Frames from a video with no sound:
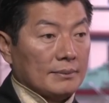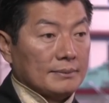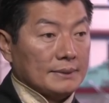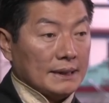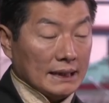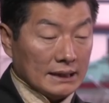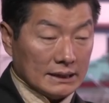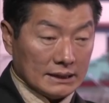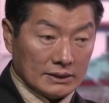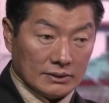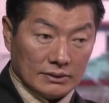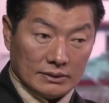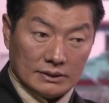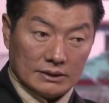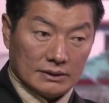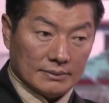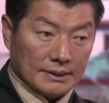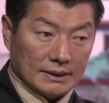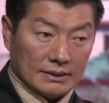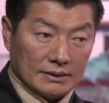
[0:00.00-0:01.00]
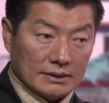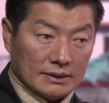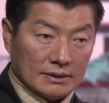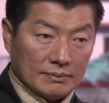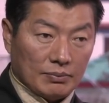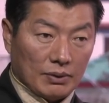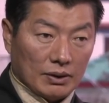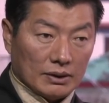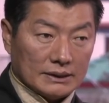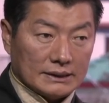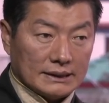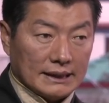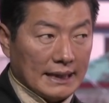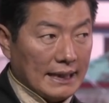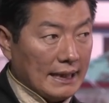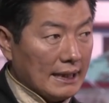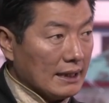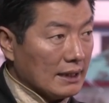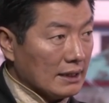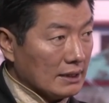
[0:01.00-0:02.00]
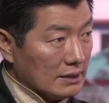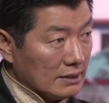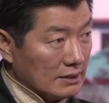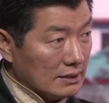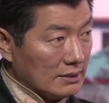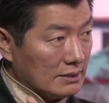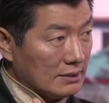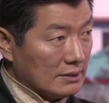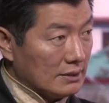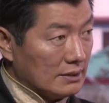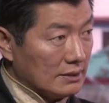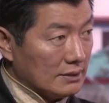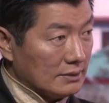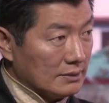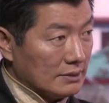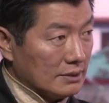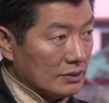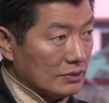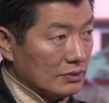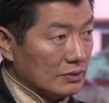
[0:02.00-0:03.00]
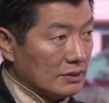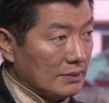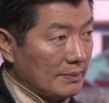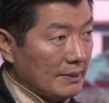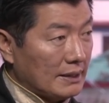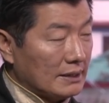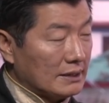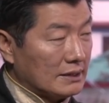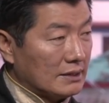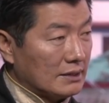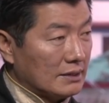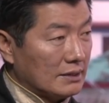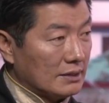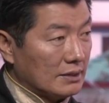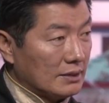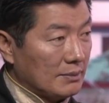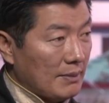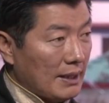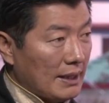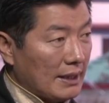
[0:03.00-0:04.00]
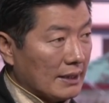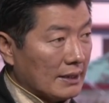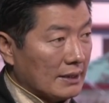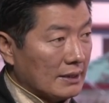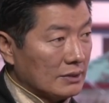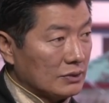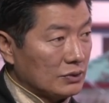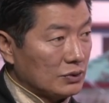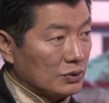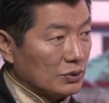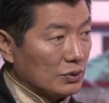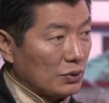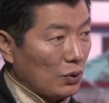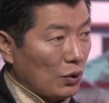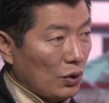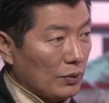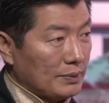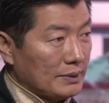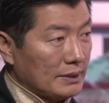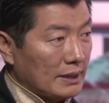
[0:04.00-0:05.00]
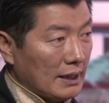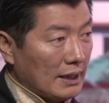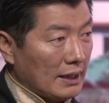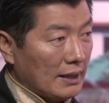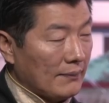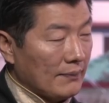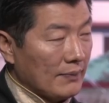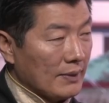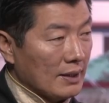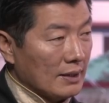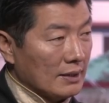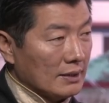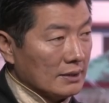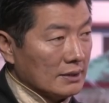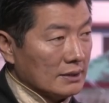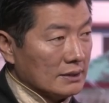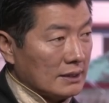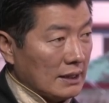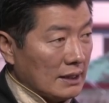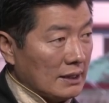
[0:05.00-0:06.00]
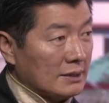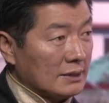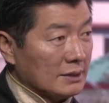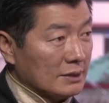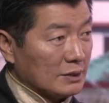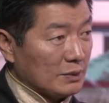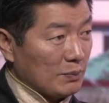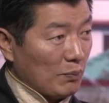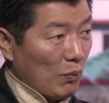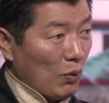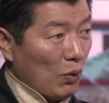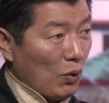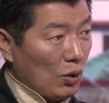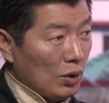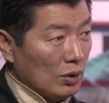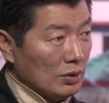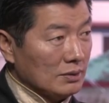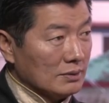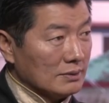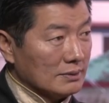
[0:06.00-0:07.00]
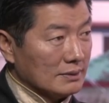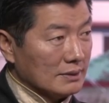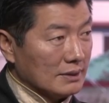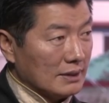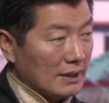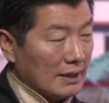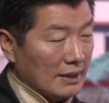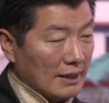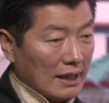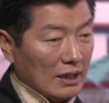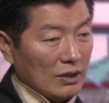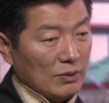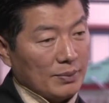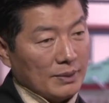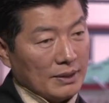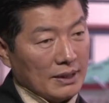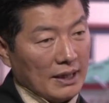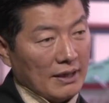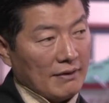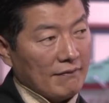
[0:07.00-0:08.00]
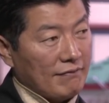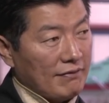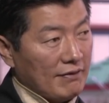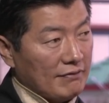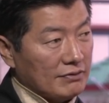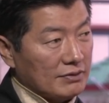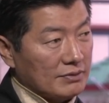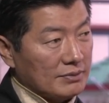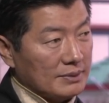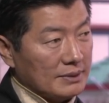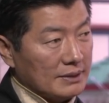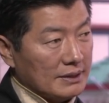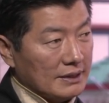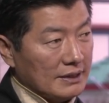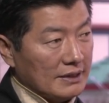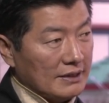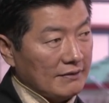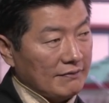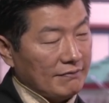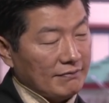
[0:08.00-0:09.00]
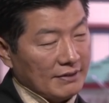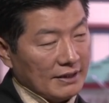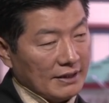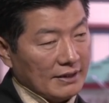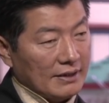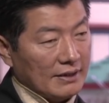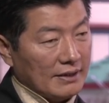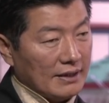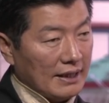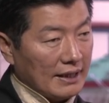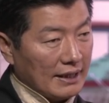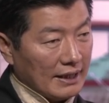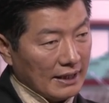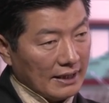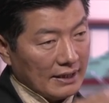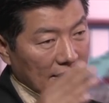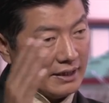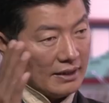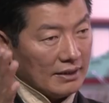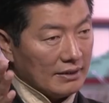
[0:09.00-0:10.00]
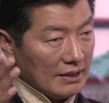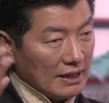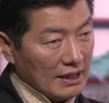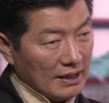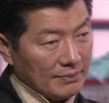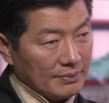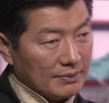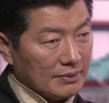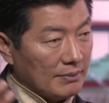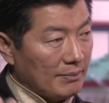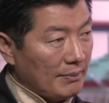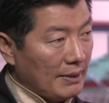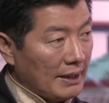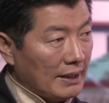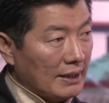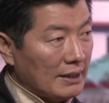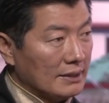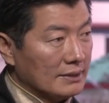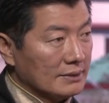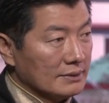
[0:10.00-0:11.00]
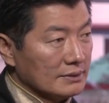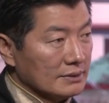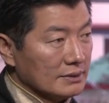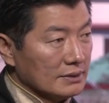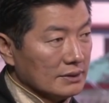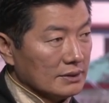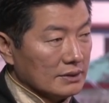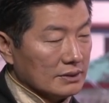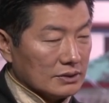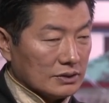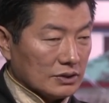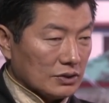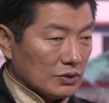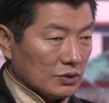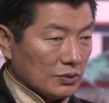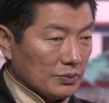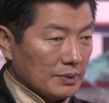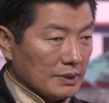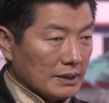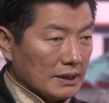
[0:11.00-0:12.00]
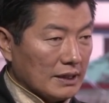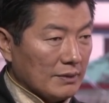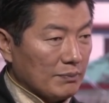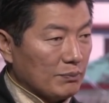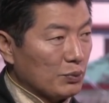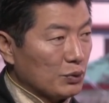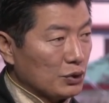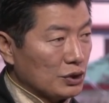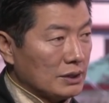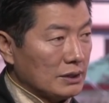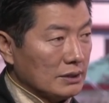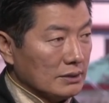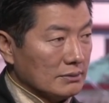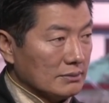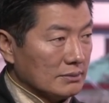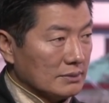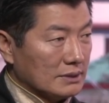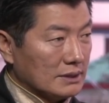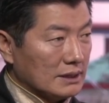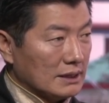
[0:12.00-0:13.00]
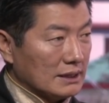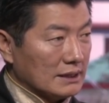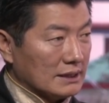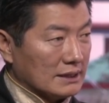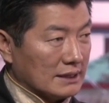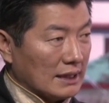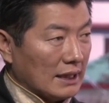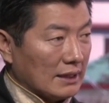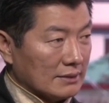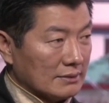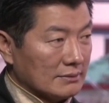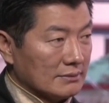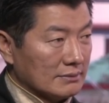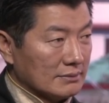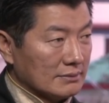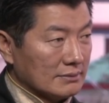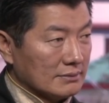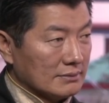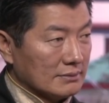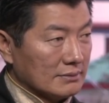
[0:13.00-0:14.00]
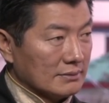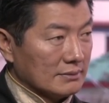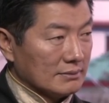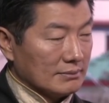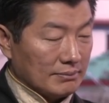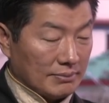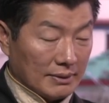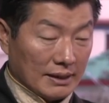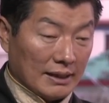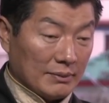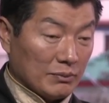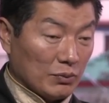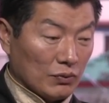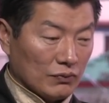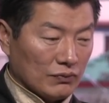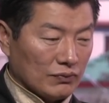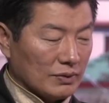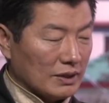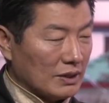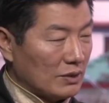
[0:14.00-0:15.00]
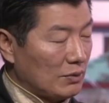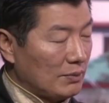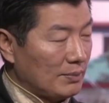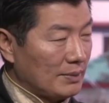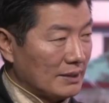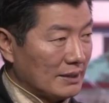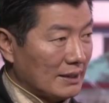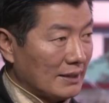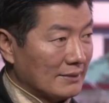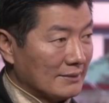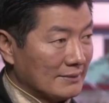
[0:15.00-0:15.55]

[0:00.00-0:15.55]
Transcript: Yes, on Tibetan Policy Act, and Tibetans in America should lobby their senators more, and I'll be there in February if needed, again in April, May. So that we'll keep pushing till it's done. But I'm hopeful it will be done.